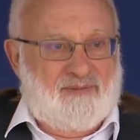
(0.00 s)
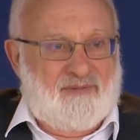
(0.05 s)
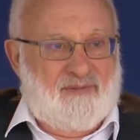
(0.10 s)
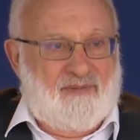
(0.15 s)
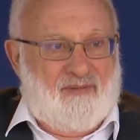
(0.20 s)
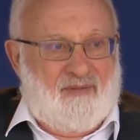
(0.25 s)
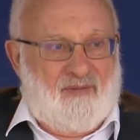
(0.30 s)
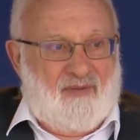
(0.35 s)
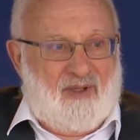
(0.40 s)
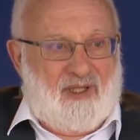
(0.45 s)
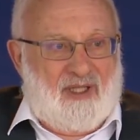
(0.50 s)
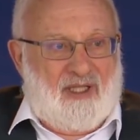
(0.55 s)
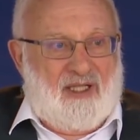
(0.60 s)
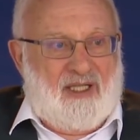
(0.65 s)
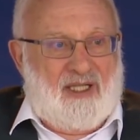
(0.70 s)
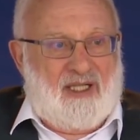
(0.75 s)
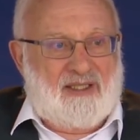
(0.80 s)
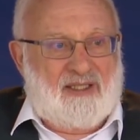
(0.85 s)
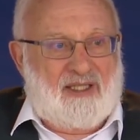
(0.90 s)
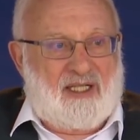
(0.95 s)
He wants you to
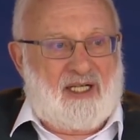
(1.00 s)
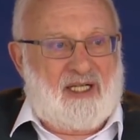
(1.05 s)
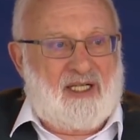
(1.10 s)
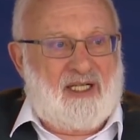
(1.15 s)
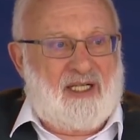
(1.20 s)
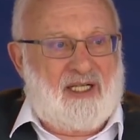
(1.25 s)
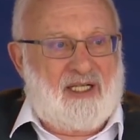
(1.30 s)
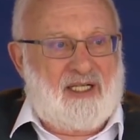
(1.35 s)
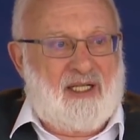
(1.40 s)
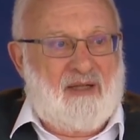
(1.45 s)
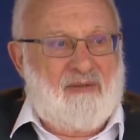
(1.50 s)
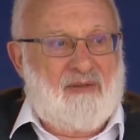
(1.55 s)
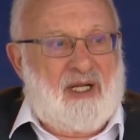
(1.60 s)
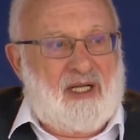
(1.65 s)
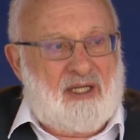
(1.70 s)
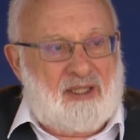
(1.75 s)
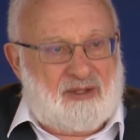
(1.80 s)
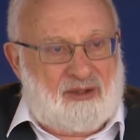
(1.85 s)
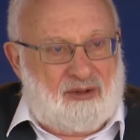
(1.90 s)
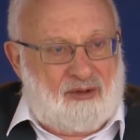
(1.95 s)
connect into a
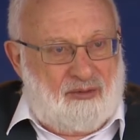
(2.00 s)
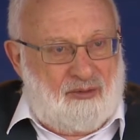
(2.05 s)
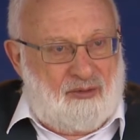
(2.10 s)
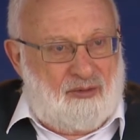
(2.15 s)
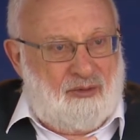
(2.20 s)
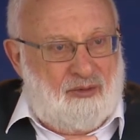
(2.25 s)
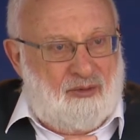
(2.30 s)
Havaya.